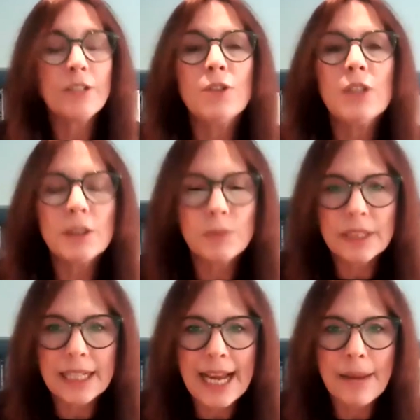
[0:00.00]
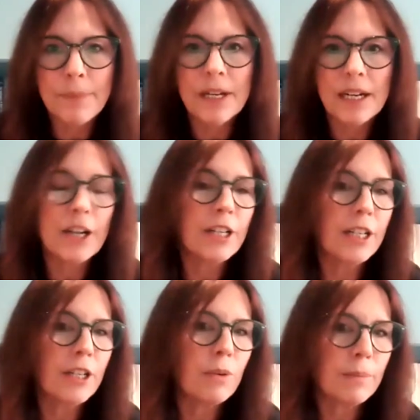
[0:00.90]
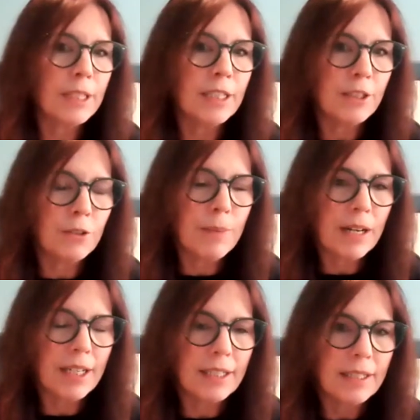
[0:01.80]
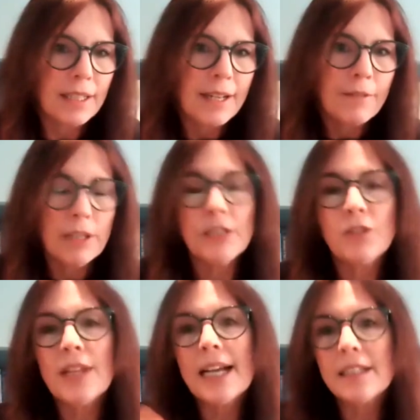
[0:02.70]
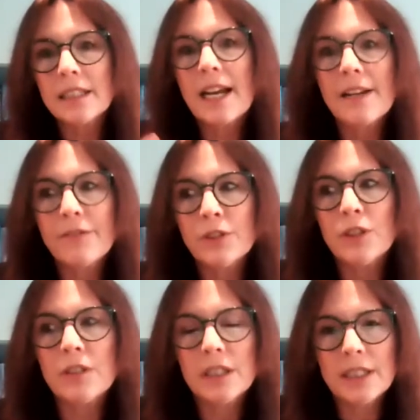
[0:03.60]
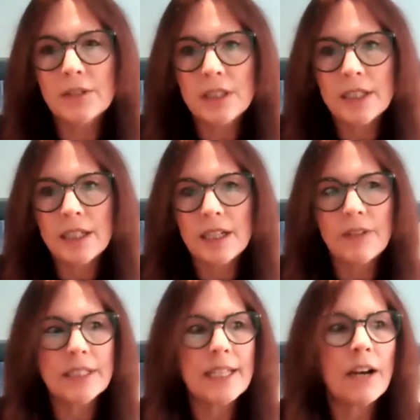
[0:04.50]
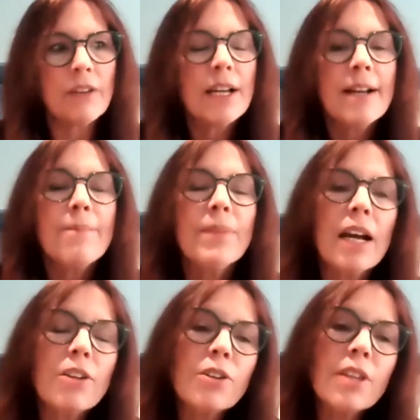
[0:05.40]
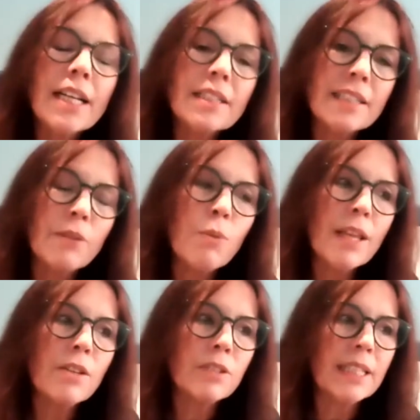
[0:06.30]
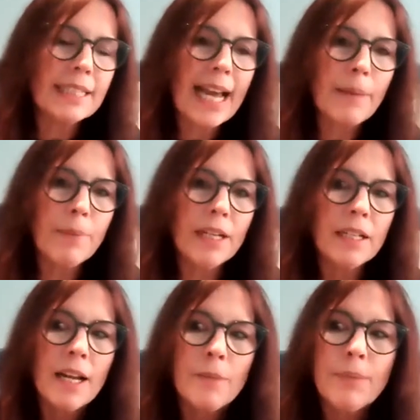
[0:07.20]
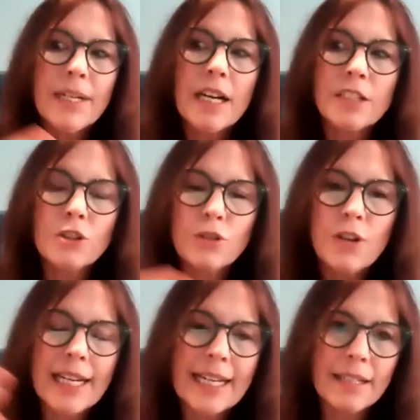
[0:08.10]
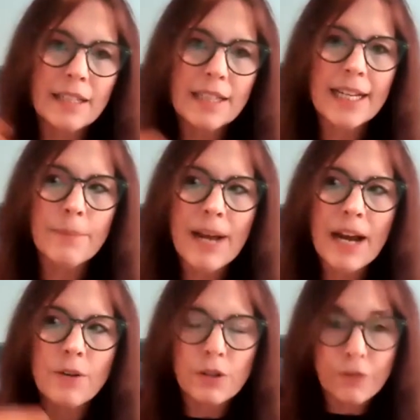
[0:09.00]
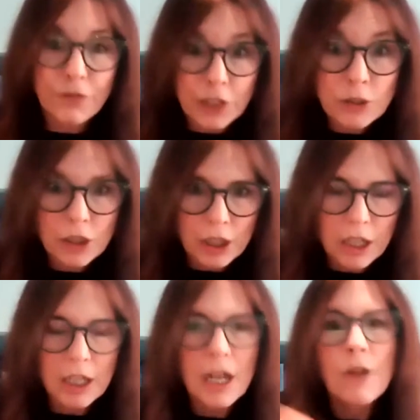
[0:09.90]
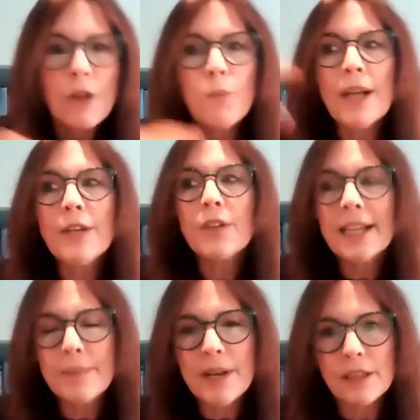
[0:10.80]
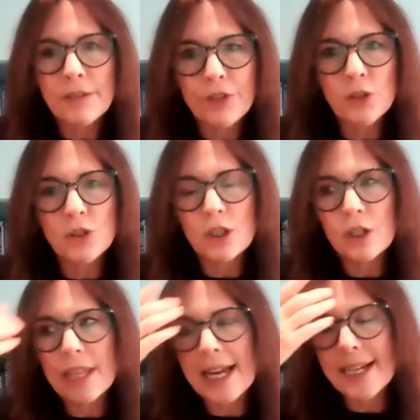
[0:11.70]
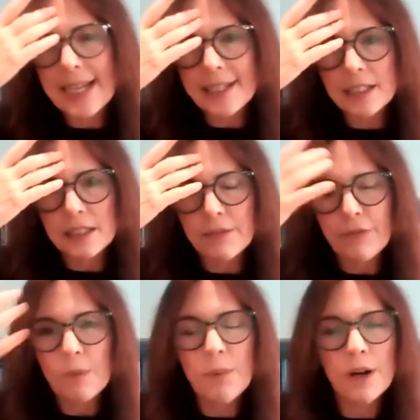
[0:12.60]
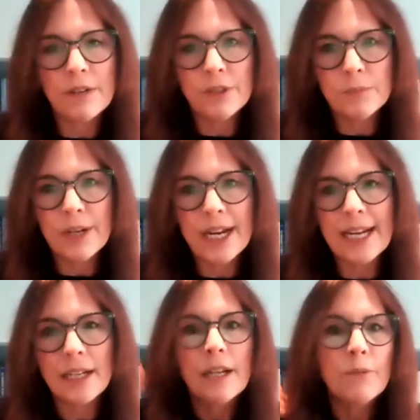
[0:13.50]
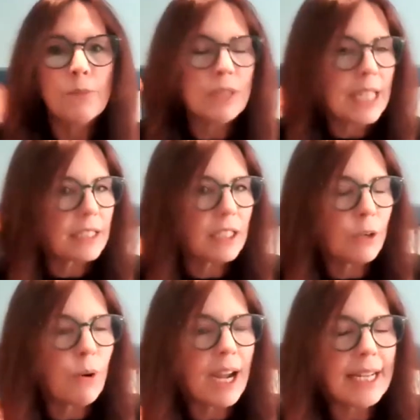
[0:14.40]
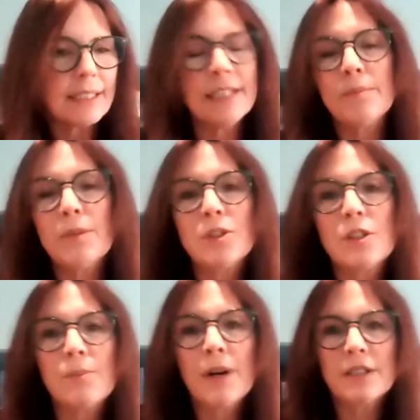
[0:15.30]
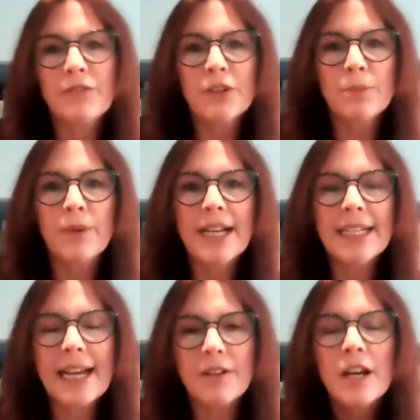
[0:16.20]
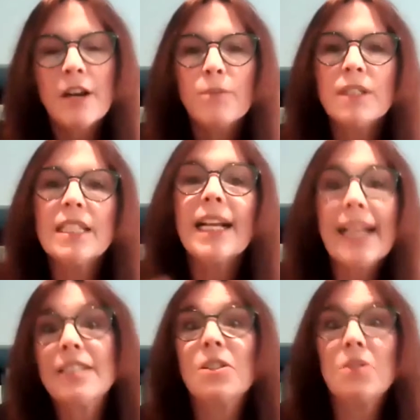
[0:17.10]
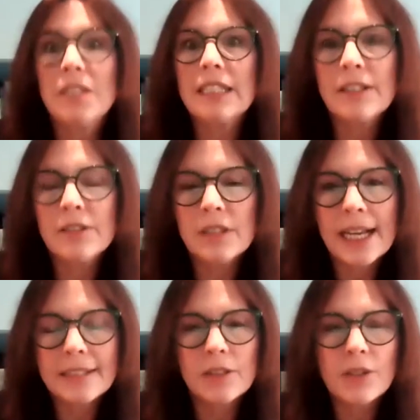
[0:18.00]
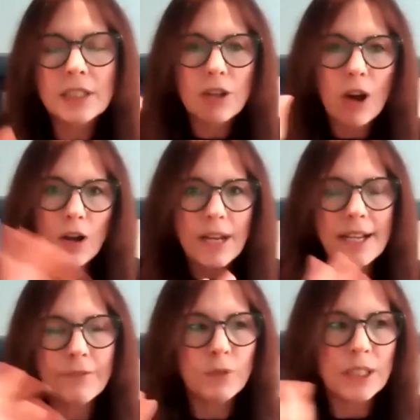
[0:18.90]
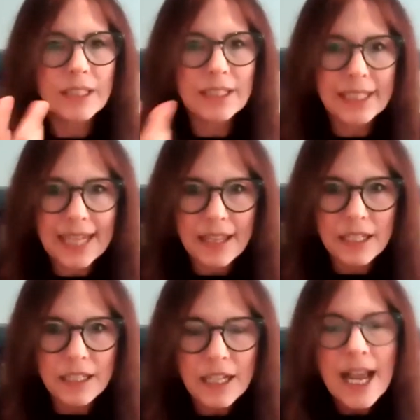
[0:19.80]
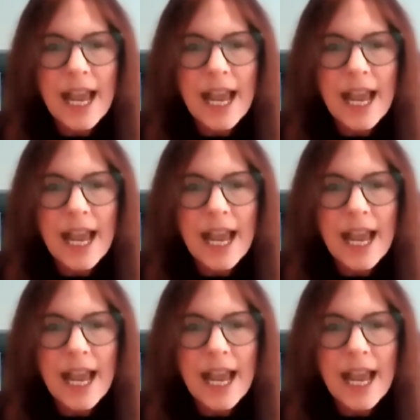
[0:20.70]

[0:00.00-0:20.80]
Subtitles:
knew this was going to happen and I already know what I'm going to do about it. Right. So that just kind of reduces tilt in and of itself. The other thing is that when those things happen, because you're trying to think about the future, when you think about the future, that engages the front part of your brain, which actually quiets the emotional parts of your brain down, which then gets you to tilt less. So this all kind of works together.